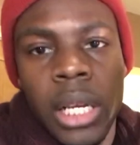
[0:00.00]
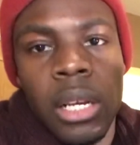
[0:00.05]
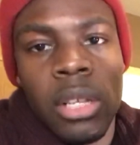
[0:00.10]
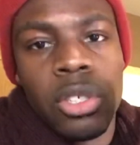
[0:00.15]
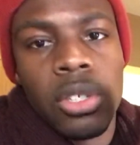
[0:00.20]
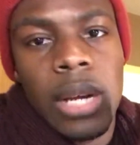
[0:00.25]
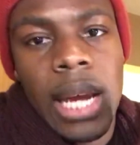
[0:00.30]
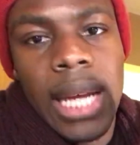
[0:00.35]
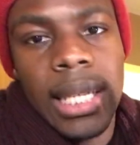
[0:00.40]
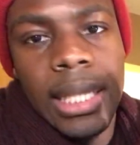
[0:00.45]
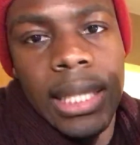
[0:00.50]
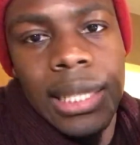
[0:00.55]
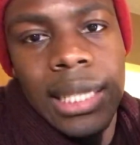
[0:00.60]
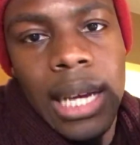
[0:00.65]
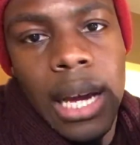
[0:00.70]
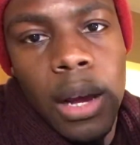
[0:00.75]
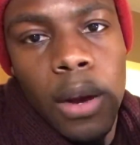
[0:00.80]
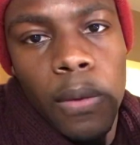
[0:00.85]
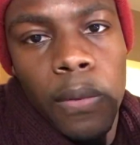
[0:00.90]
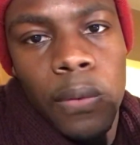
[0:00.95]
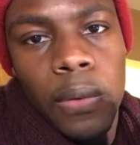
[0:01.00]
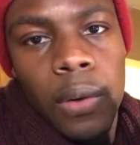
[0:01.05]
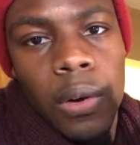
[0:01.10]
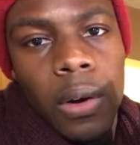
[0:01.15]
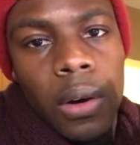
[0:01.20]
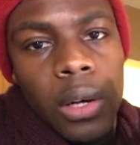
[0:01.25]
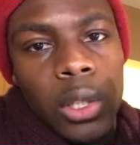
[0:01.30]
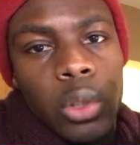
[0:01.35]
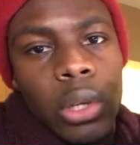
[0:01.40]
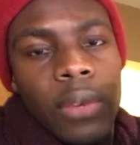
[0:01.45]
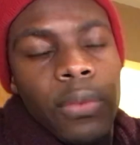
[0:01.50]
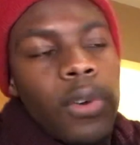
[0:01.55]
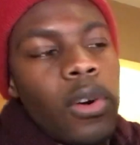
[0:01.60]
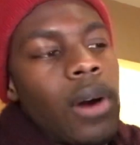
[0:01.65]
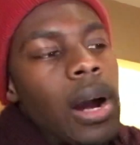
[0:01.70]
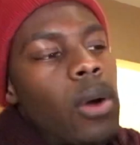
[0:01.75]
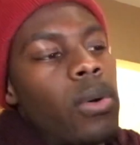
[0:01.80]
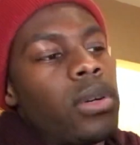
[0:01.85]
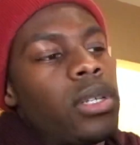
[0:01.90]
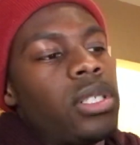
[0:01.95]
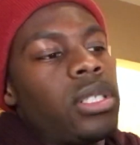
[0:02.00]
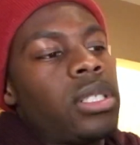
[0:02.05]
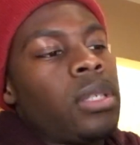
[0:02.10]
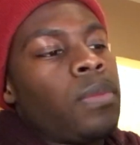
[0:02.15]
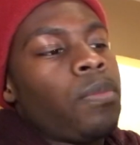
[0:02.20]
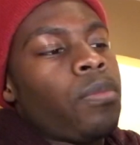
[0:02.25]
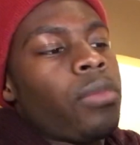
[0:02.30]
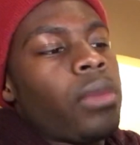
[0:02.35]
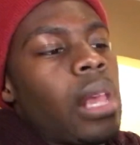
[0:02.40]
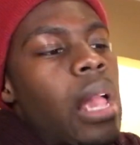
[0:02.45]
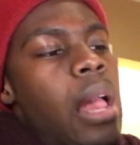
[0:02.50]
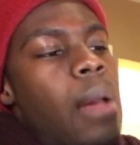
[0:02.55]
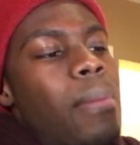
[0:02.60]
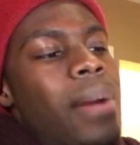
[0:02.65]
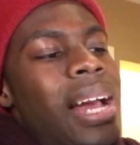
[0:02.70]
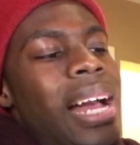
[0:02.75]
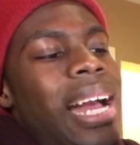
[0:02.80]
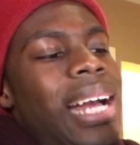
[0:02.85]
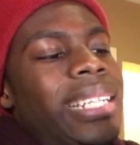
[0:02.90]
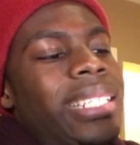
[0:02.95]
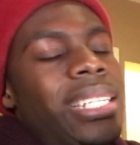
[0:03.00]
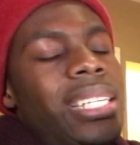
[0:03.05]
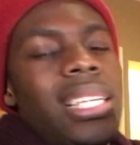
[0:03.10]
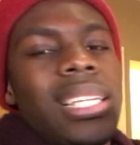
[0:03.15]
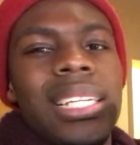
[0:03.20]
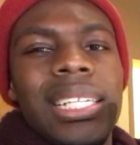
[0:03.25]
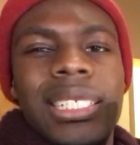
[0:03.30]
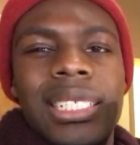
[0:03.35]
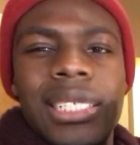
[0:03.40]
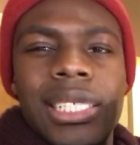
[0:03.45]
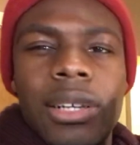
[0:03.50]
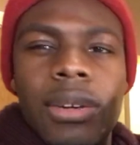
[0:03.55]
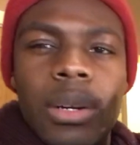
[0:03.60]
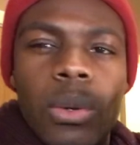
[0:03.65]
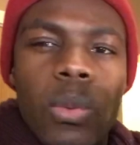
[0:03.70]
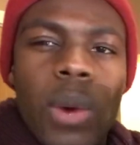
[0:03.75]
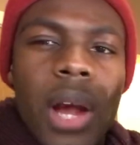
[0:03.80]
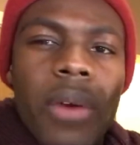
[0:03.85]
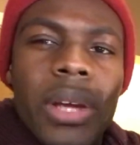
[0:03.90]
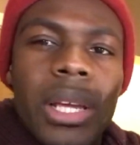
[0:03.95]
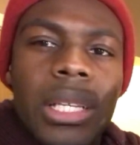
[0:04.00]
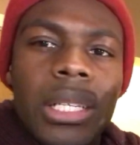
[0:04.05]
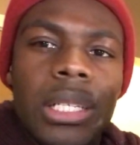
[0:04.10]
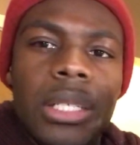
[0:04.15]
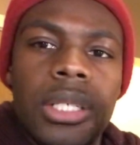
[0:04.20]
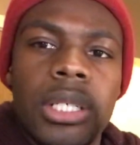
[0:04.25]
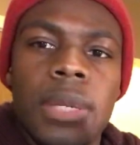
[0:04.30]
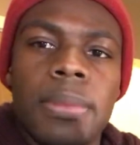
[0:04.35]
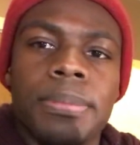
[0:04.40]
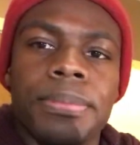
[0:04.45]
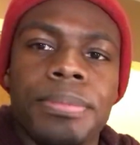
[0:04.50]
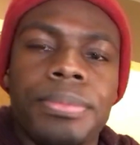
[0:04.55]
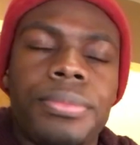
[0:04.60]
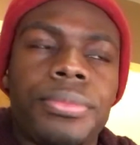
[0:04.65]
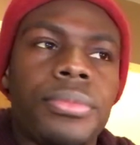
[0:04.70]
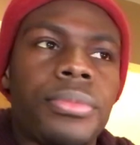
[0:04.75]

So, I had this now for 24 hours. Um, I didn't necessarily wear it in the gym